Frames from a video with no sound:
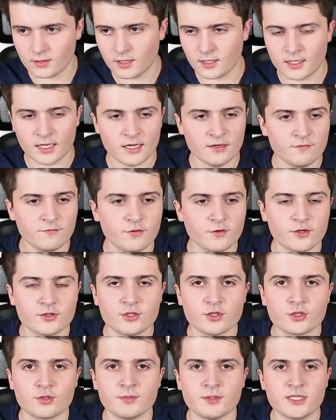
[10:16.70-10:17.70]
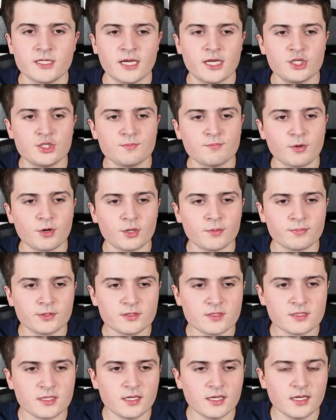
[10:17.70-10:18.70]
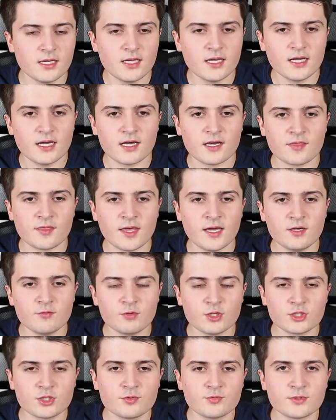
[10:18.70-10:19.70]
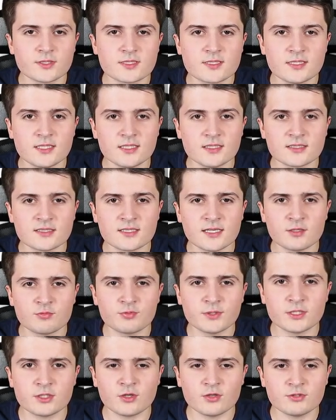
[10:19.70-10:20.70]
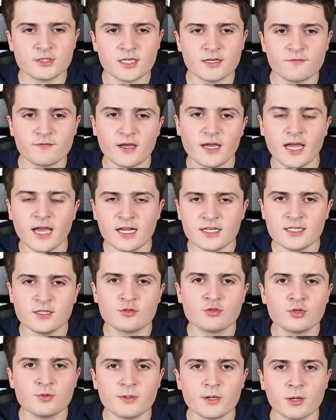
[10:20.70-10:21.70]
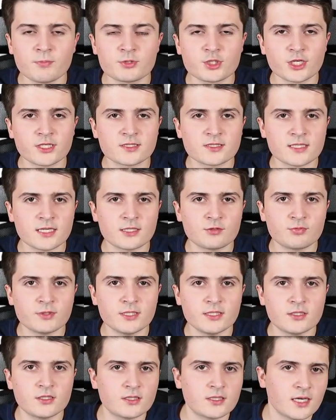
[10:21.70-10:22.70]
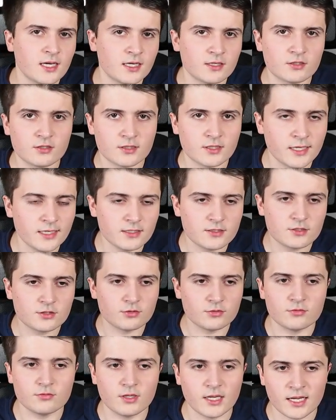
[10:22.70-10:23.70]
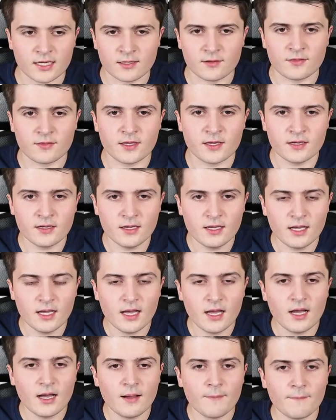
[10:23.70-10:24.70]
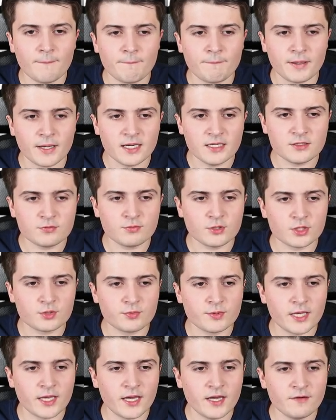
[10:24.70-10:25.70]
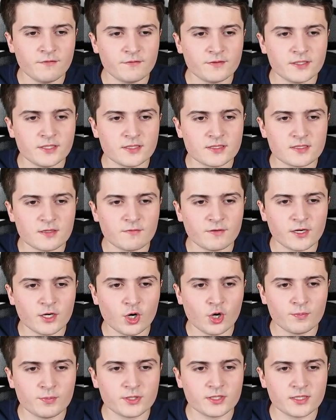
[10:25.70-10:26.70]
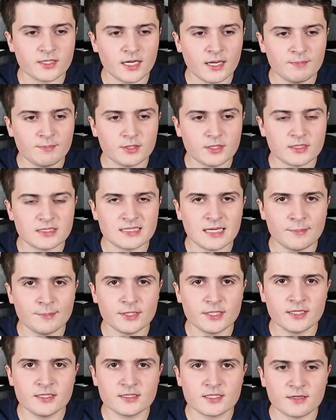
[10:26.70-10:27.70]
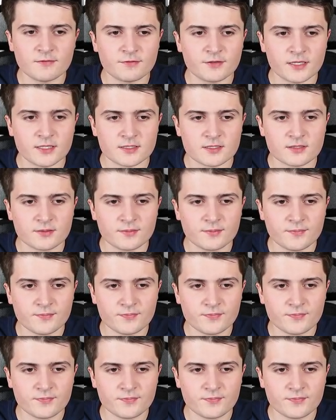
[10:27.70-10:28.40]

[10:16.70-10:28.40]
Again, for documentation purpose. And then what you will see is that we don't have any group objects that we can connect to anything. But what we have is, if I open it up, a dummy interface.